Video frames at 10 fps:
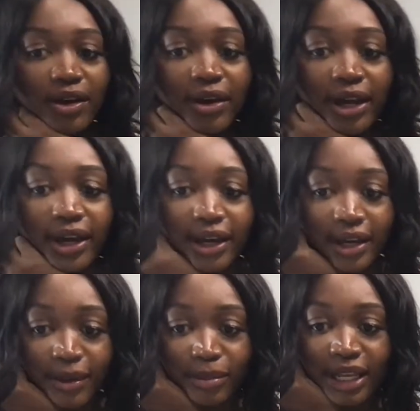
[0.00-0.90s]

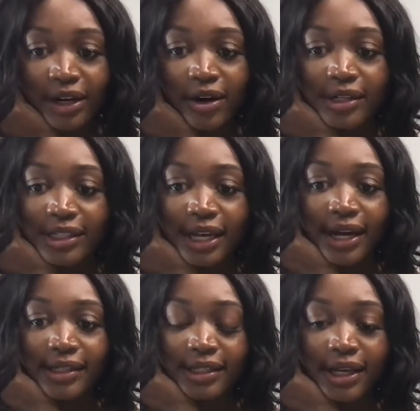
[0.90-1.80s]
Okay. Black Girl
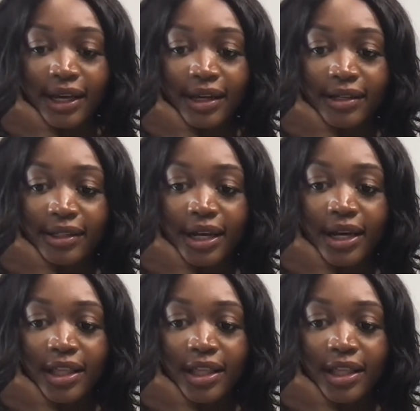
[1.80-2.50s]
Design says,